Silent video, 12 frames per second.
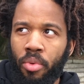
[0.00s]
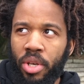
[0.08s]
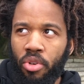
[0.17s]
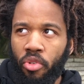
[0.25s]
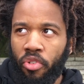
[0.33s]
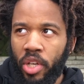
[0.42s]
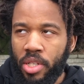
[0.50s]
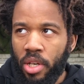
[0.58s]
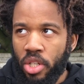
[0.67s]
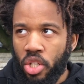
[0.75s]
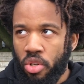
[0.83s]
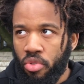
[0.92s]
when your feet
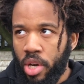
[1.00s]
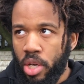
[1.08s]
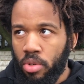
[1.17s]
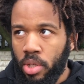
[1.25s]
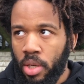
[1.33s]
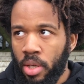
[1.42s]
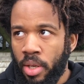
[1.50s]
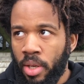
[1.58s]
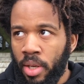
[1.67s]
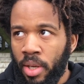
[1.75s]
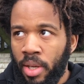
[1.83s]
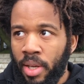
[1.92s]
touch the ground
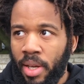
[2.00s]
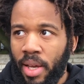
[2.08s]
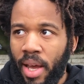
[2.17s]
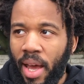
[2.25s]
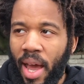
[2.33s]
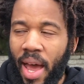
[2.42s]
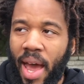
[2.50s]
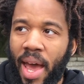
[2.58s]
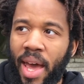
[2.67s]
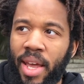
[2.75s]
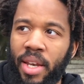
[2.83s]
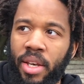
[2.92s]

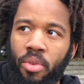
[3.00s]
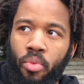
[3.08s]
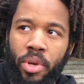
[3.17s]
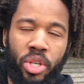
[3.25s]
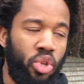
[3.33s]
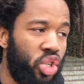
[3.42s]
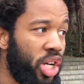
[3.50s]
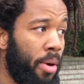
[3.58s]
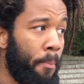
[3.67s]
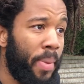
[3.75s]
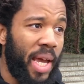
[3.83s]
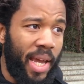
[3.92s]
and when you
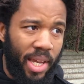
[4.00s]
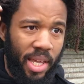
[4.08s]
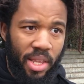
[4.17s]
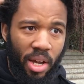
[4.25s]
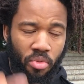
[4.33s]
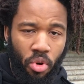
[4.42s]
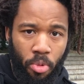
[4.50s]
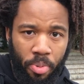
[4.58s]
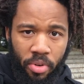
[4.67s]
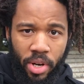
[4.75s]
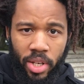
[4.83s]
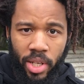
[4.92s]
jump and get that rope
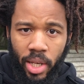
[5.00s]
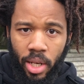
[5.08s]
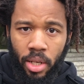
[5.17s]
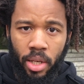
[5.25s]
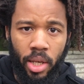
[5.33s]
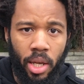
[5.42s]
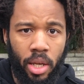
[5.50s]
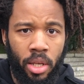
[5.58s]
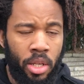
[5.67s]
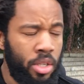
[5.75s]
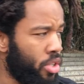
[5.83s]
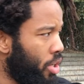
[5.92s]
around again, okay?
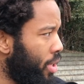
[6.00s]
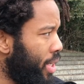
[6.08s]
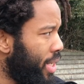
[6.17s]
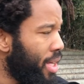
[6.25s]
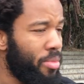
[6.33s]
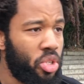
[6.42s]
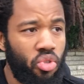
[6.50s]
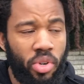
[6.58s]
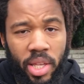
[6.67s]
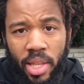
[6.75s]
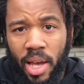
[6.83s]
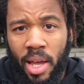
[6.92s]
So I'm gonna
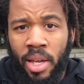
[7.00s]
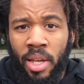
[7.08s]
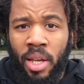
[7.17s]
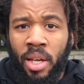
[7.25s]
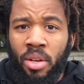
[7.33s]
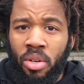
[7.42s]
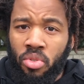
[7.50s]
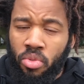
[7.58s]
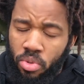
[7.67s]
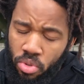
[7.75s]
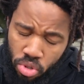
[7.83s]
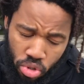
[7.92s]
demonstrate that.
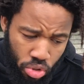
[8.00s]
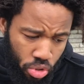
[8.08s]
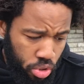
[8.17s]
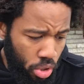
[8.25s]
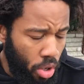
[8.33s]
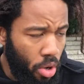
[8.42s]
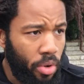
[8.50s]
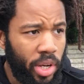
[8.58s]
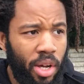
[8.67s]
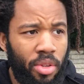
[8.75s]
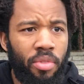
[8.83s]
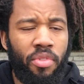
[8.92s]
Slow
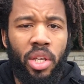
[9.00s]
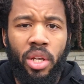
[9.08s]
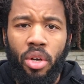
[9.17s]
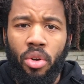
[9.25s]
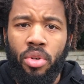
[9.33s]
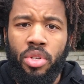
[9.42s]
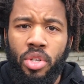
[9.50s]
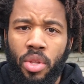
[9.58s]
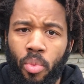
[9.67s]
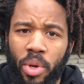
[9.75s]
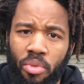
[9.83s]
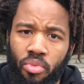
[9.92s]
down the video so
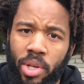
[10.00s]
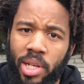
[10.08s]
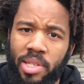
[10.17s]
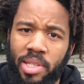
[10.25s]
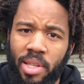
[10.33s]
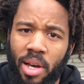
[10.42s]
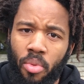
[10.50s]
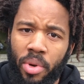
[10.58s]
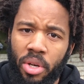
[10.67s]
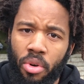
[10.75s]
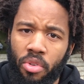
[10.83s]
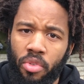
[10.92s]
that we can really see that
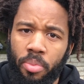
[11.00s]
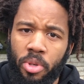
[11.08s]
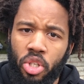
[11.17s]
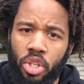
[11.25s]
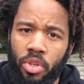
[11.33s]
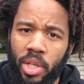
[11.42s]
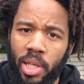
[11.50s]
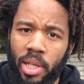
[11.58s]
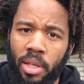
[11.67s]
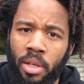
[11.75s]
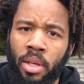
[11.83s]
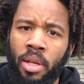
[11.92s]
window of
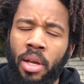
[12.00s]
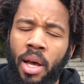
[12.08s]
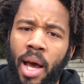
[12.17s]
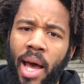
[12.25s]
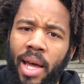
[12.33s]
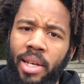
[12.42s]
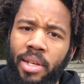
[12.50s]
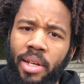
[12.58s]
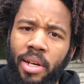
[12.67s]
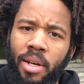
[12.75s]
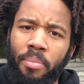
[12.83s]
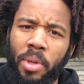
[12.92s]
opportunity and
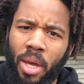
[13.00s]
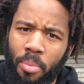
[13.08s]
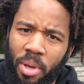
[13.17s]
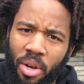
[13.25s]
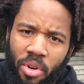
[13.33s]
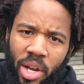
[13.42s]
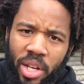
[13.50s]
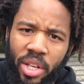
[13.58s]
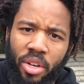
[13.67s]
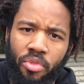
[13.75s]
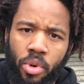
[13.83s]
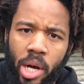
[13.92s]
get a better
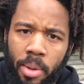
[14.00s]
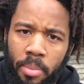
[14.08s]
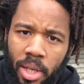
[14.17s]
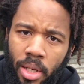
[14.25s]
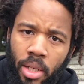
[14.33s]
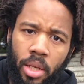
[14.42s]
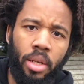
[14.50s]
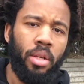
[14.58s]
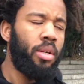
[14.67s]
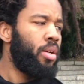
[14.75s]
idea of what I mean here.